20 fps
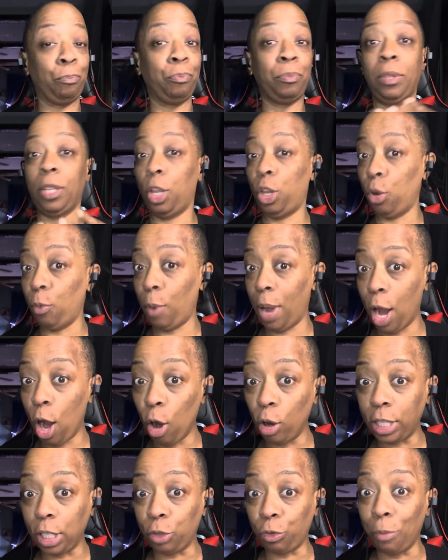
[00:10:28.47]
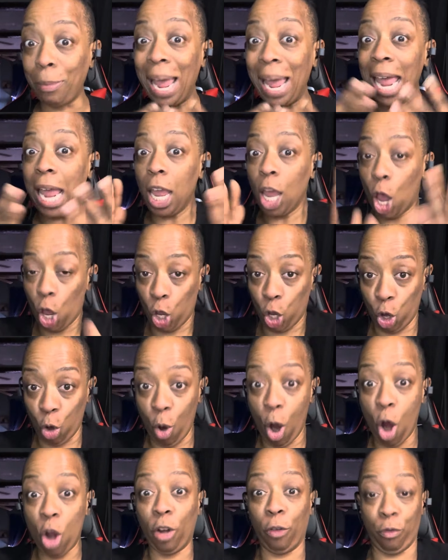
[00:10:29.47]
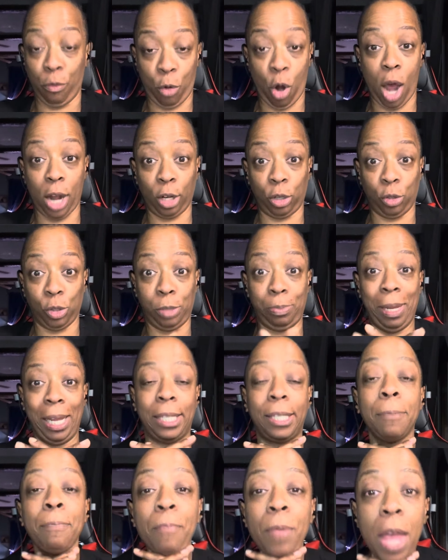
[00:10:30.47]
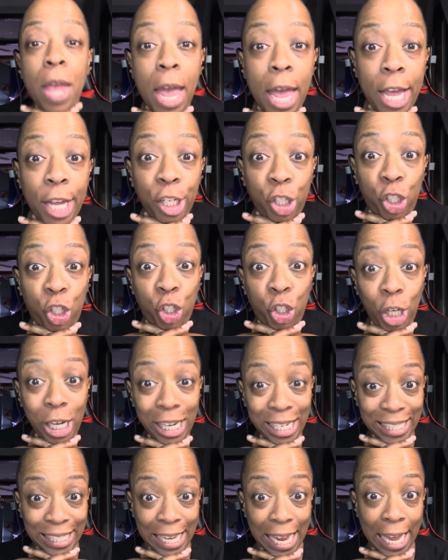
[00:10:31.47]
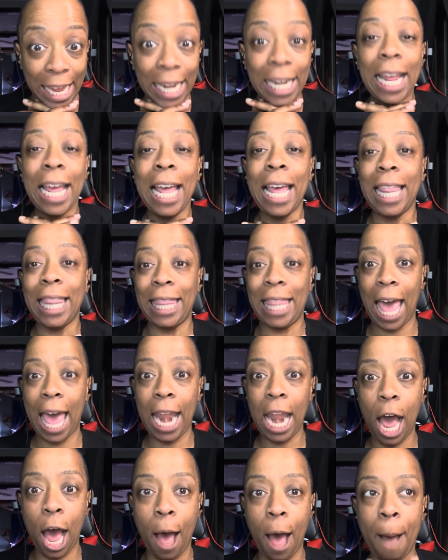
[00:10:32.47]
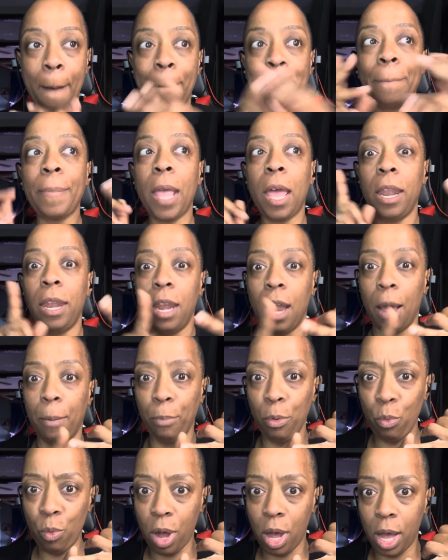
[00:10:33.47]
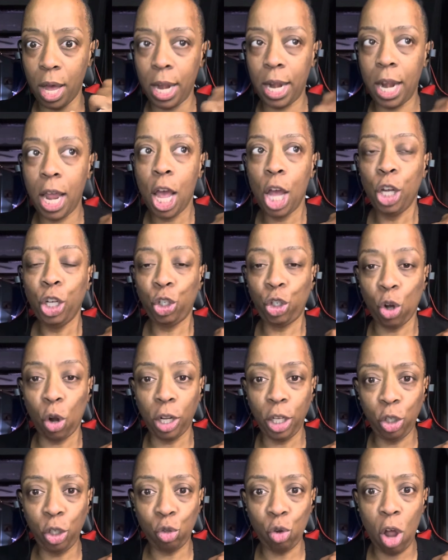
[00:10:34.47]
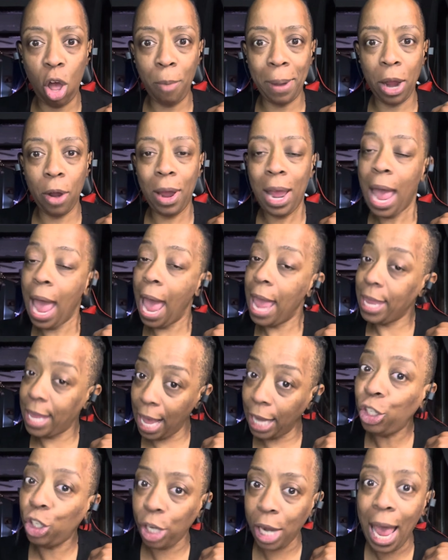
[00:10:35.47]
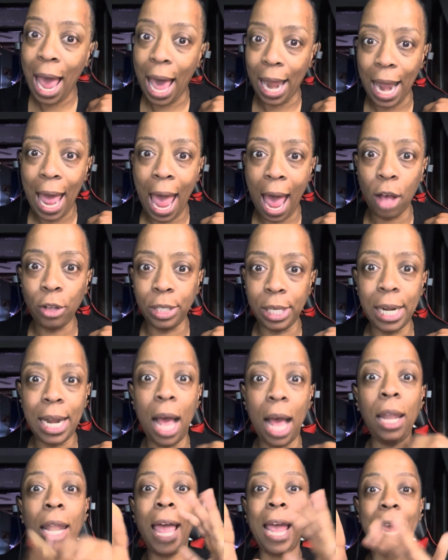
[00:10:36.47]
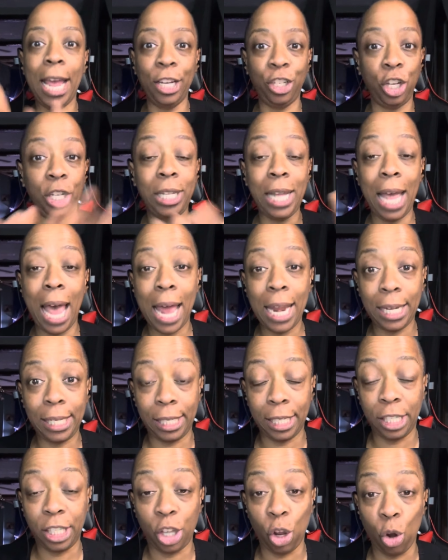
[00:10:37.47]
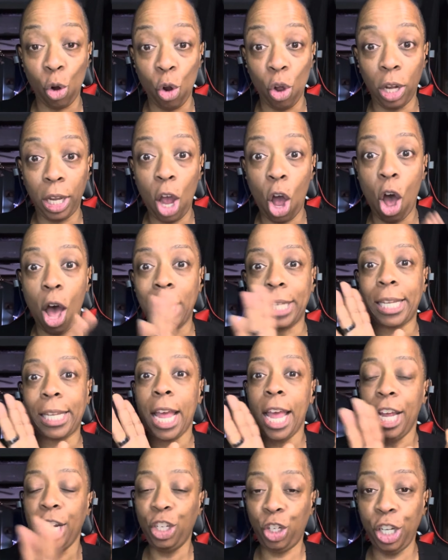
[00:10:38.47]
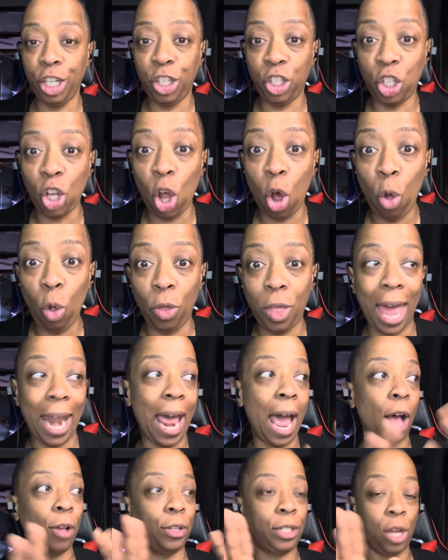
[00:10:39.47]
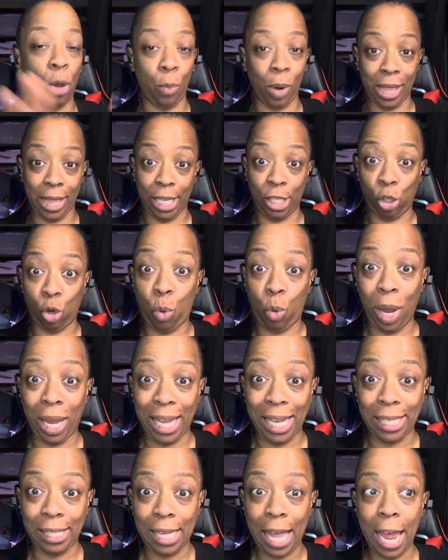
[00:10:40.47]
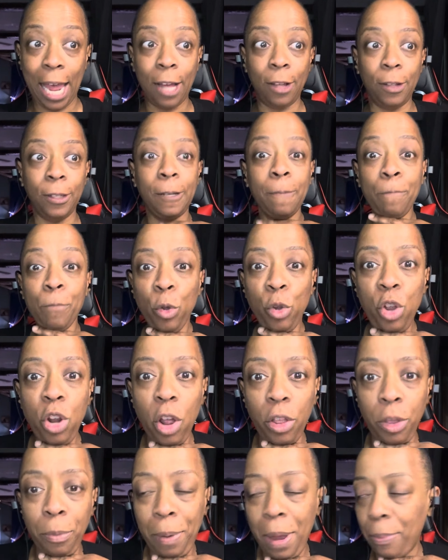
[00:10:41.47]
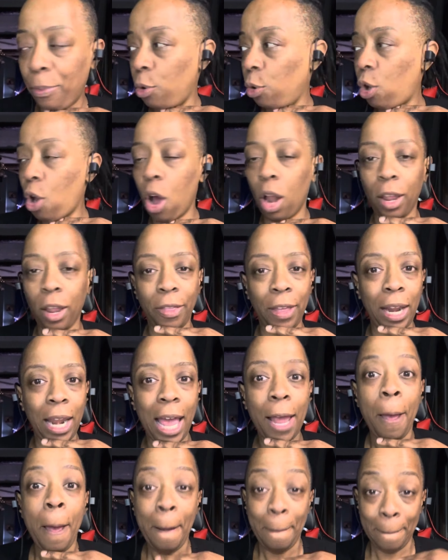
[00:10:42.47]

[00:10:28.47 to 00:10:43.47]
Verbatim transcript: Now, you ain't heard this from me. You heard it from Chronicle Speaks. She said that, number one, Shirley Strawberry, yes, she had a house in LA and she's had it since the early aughts. She sold that house in one of these quickie sales. You know, the people who call and they're like,